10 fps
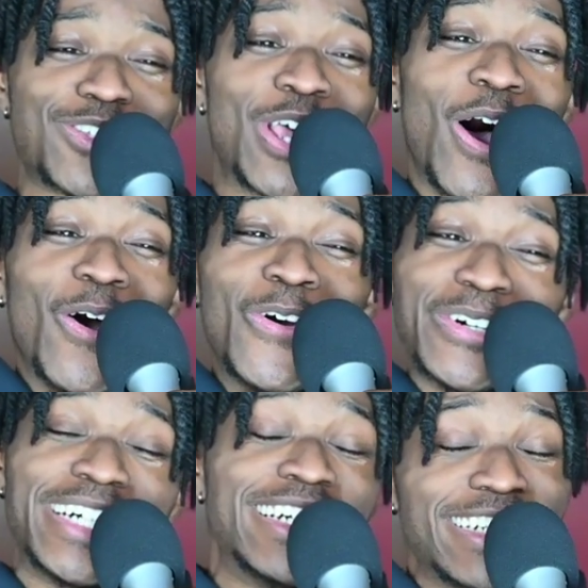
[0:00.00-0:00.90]
So
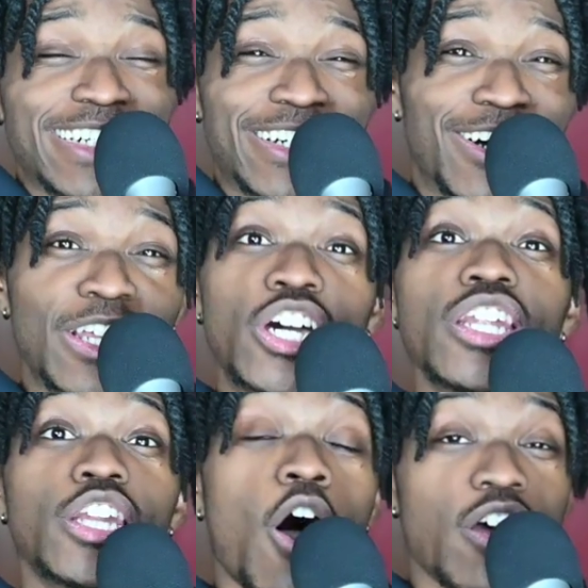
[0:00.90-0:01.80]
good
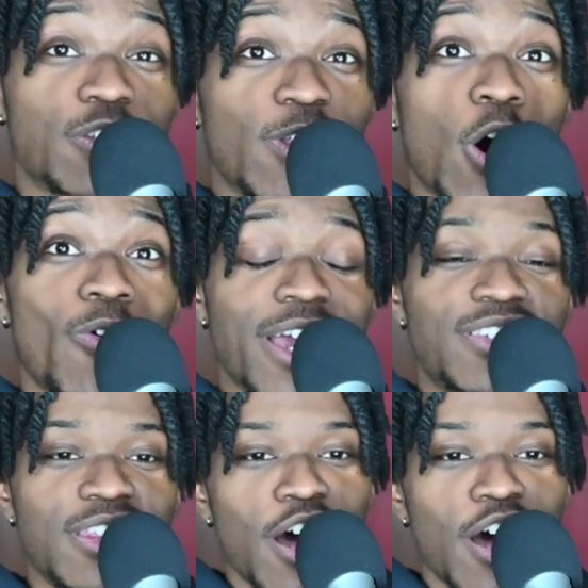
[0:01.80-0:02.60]
good loss for the OKC